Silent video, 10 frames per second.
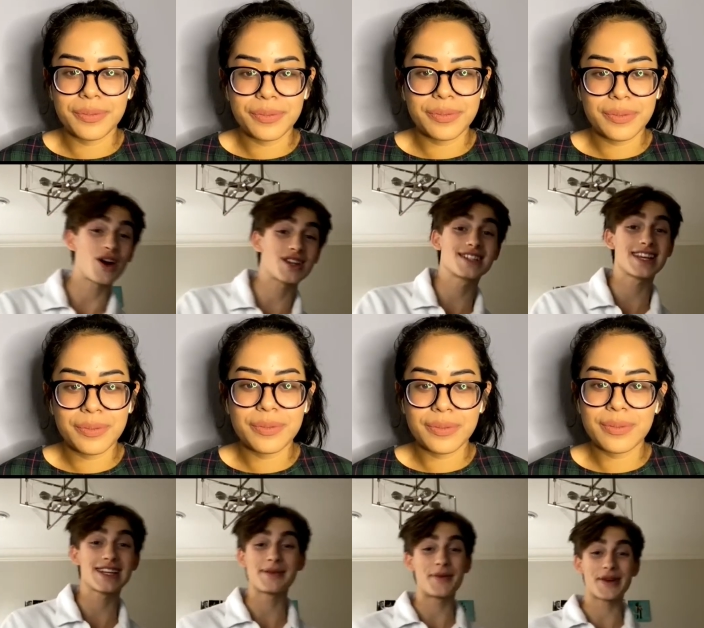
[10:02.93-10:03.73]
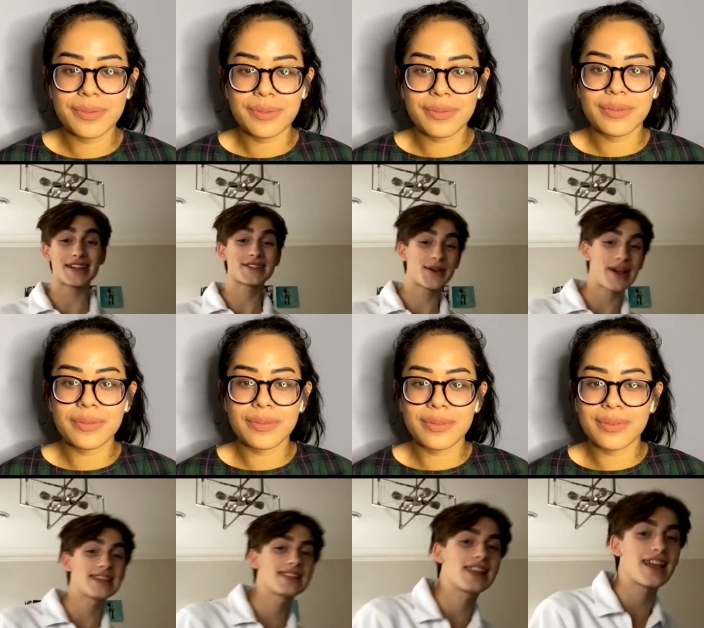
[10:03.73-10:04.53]
Speaker 1: sing in the morning. It's crazy.
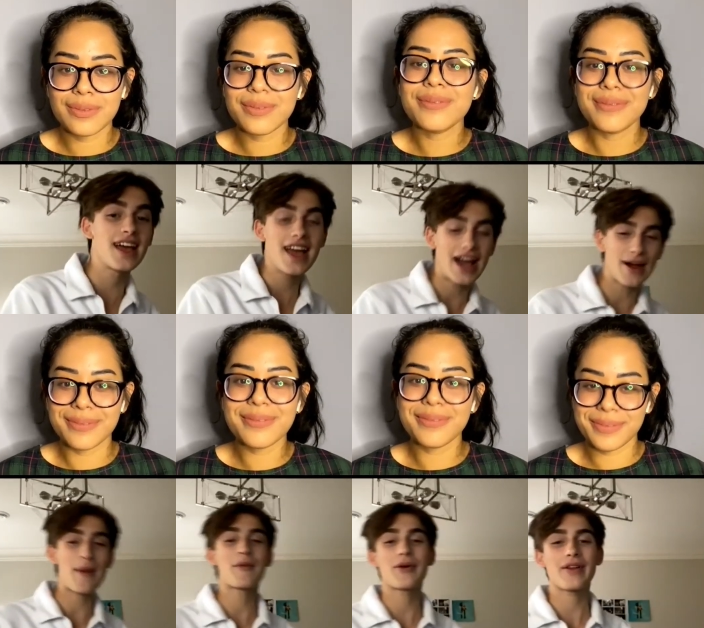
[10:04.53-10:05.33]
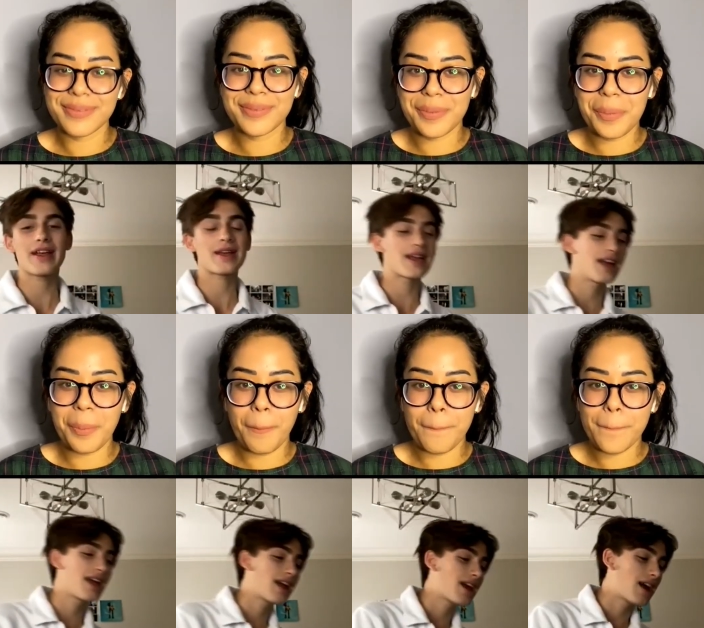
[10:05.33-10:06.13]
Like I remember like
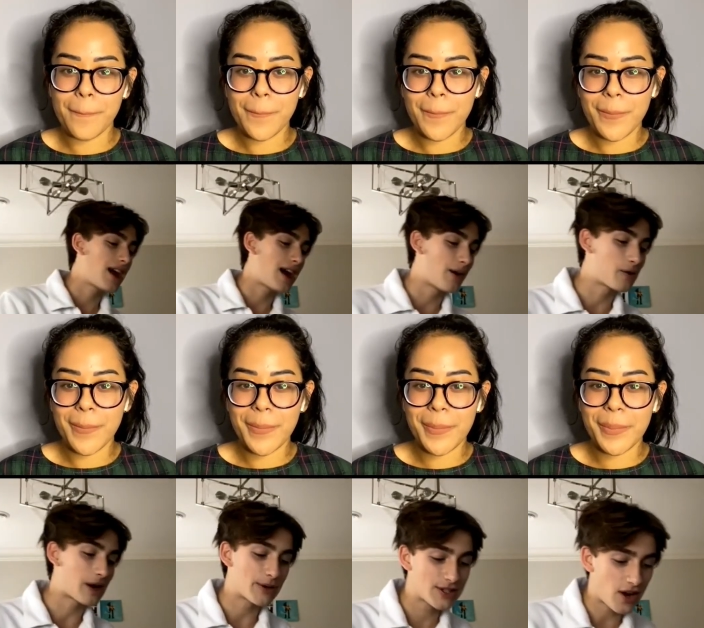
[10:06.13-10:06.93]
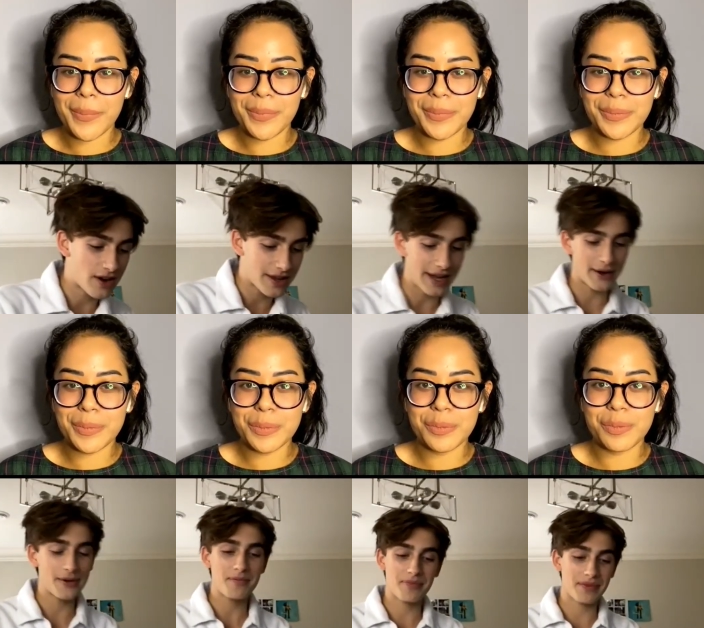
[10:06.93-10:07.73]
uh, when I was starting out
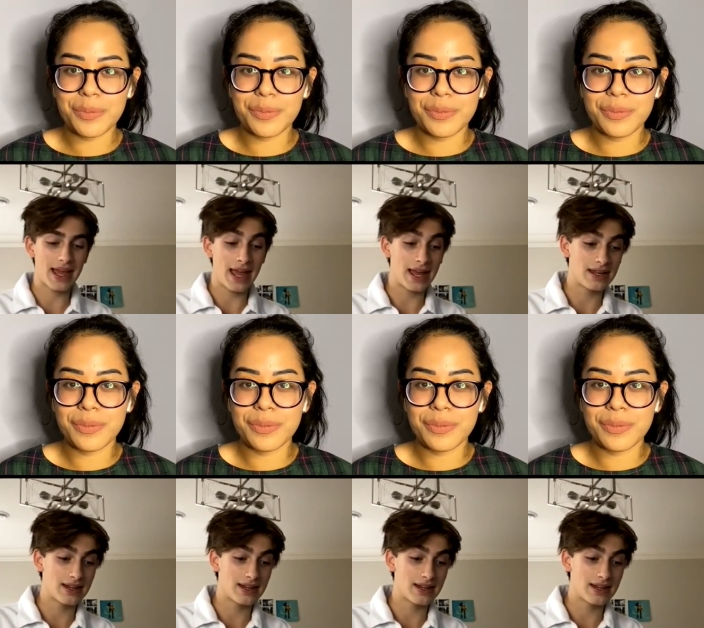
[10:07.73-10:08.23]
and